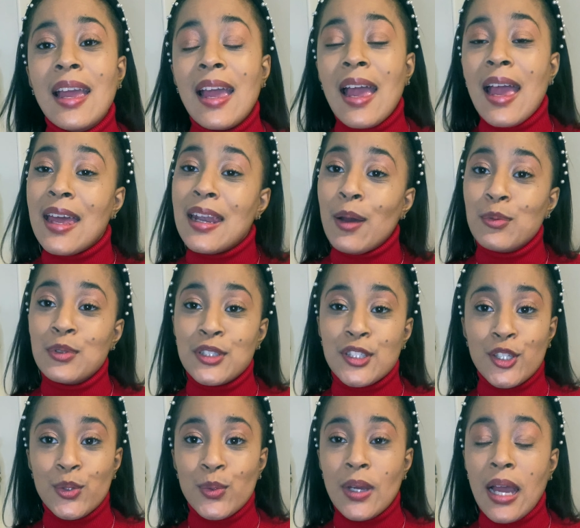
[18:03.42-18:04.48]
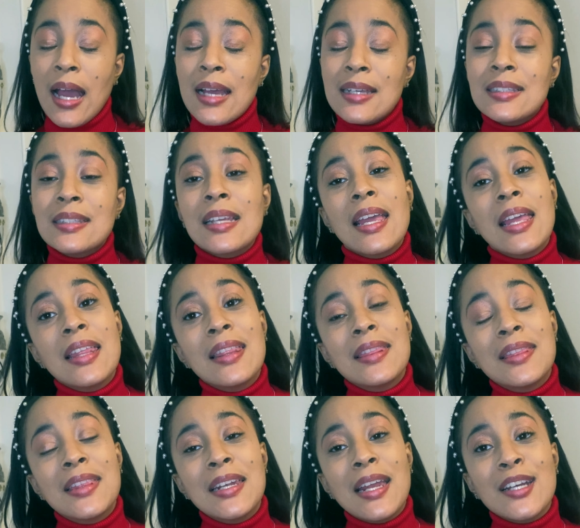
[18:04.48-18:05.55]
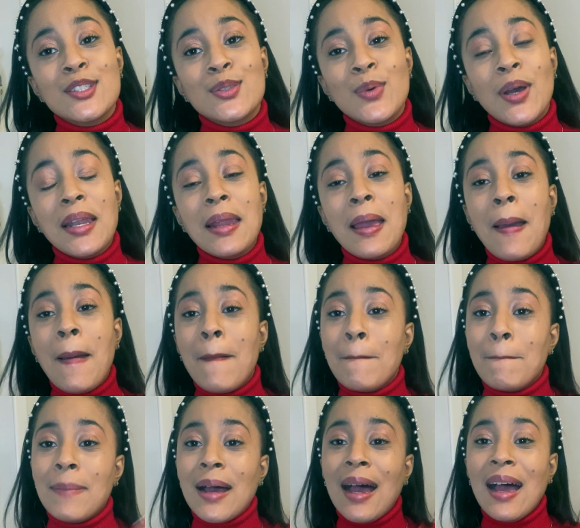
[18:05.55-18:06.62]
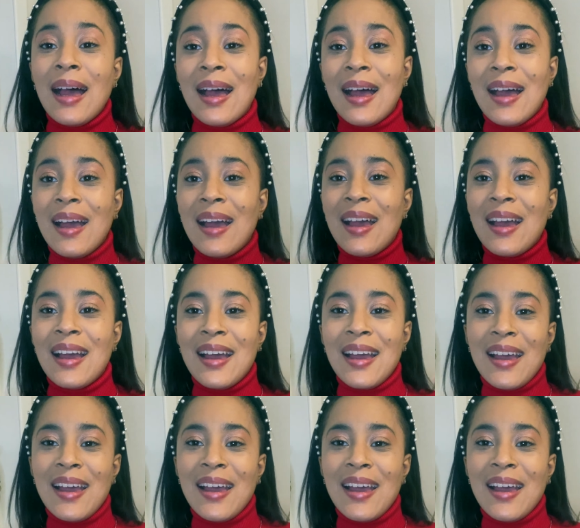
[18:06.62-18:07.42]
and I will see you guys in the next one. Bye.